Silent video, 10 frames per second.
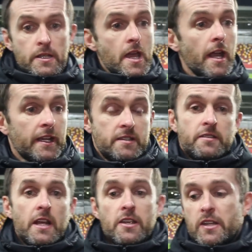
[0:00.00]
Yeah, I can
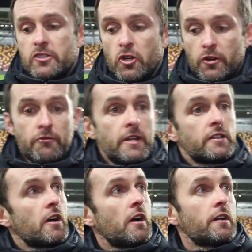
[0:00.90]
tell you it's not a
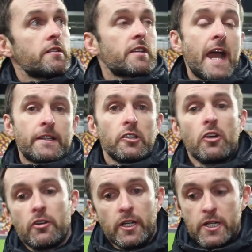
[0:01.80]
red card. It's
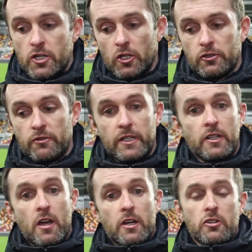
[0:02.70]
categorically not a red
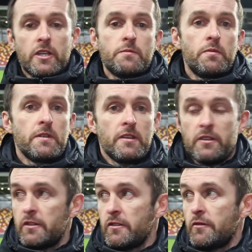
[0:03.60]
card. Look,
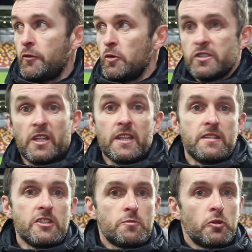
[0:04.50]
the foolish thing is
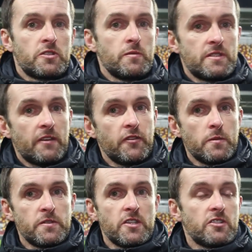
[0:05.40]
he just puts himself in
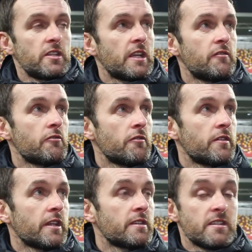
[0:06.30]
a position to give the
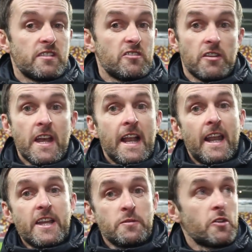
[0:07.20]
thing a decision.
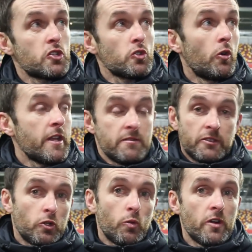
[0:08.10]
Linesman saw it. I
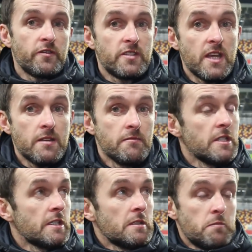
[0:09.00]
don't know what he's seen,
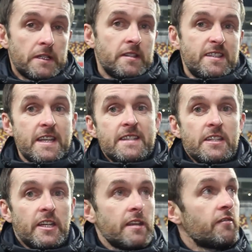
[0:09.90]
but it's
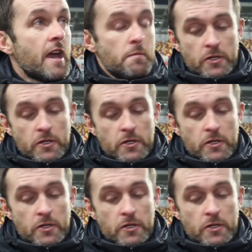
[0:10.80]
easy to give that.